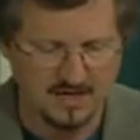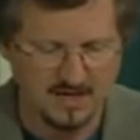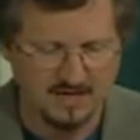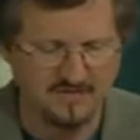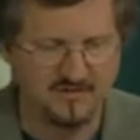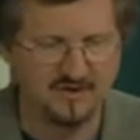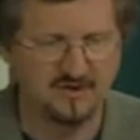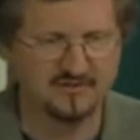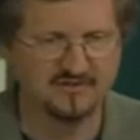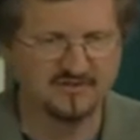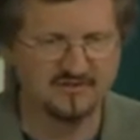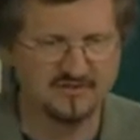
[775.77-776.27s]

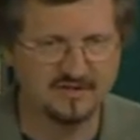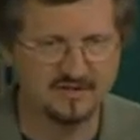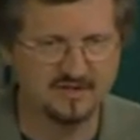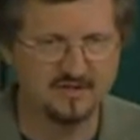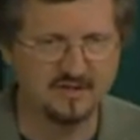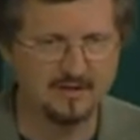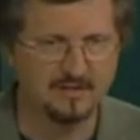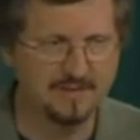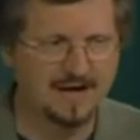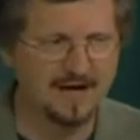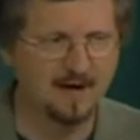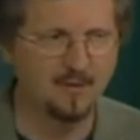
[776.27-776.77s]
there's still
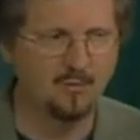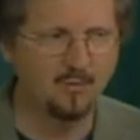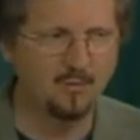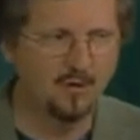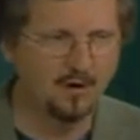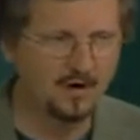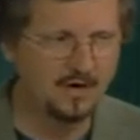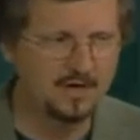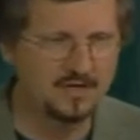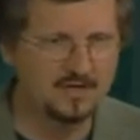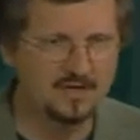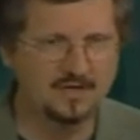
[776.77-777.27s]
about
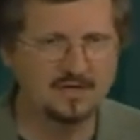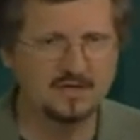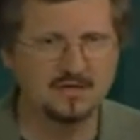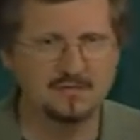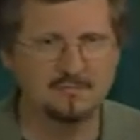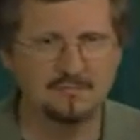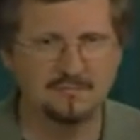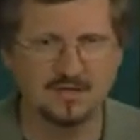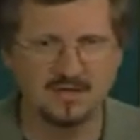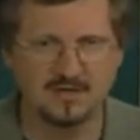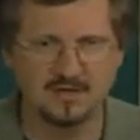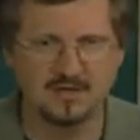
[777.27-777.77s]
1 in a
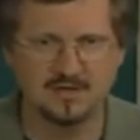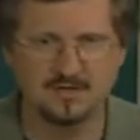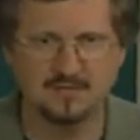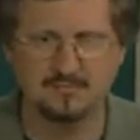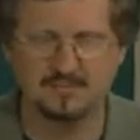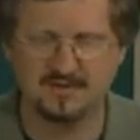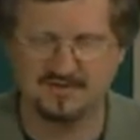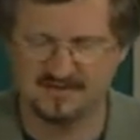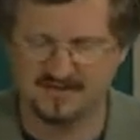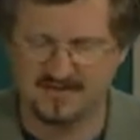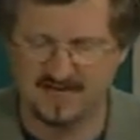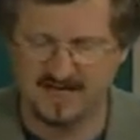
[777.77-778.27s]
billion
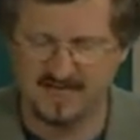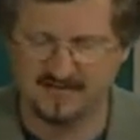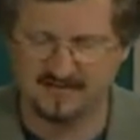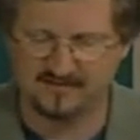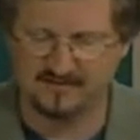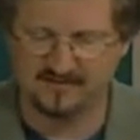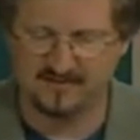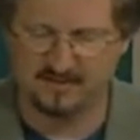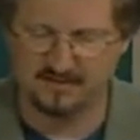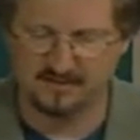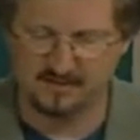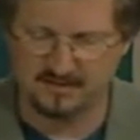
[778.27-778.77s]
mistakes
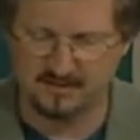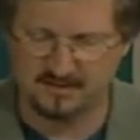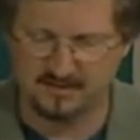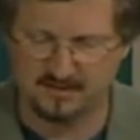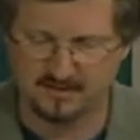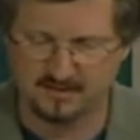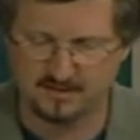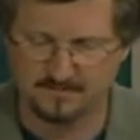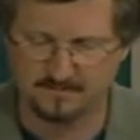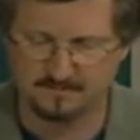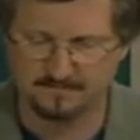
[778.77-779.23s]
that occur.